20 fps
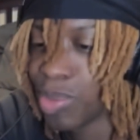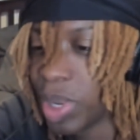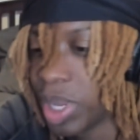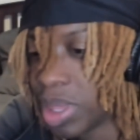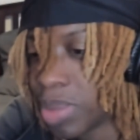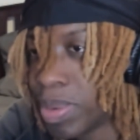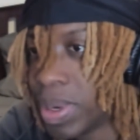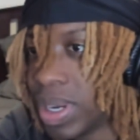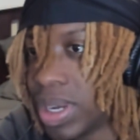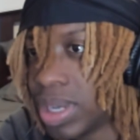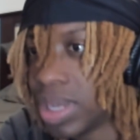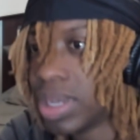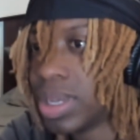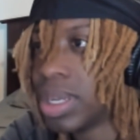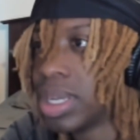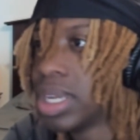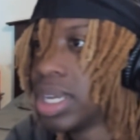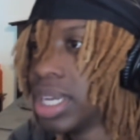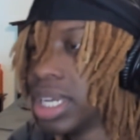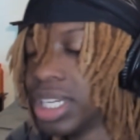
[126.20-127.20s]
with, bro.
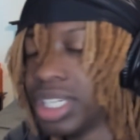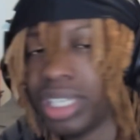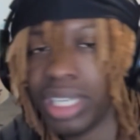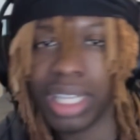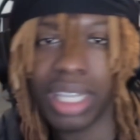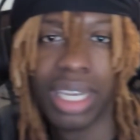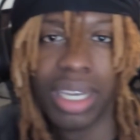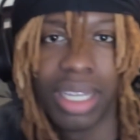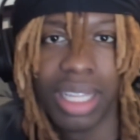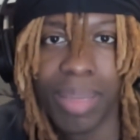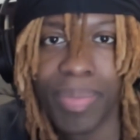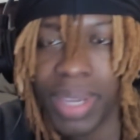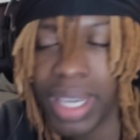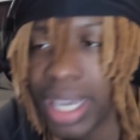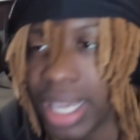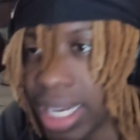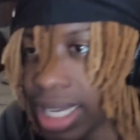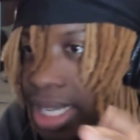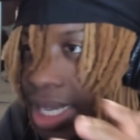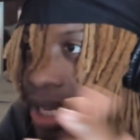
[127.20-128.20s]
JELEEL, let me
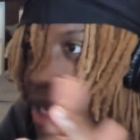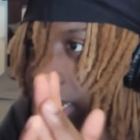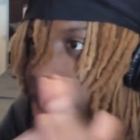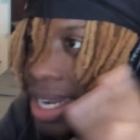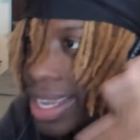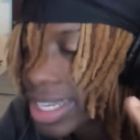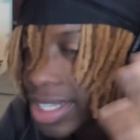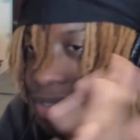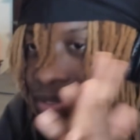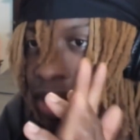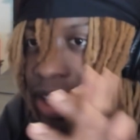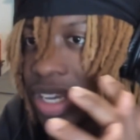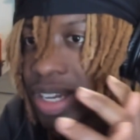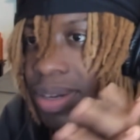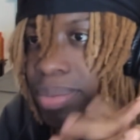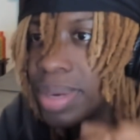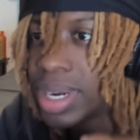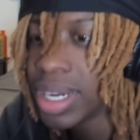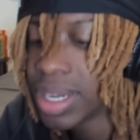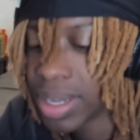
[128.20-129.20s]
get into the next video,
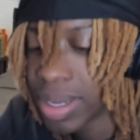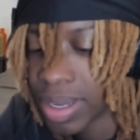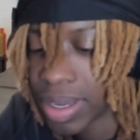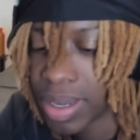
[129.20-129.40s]
bro.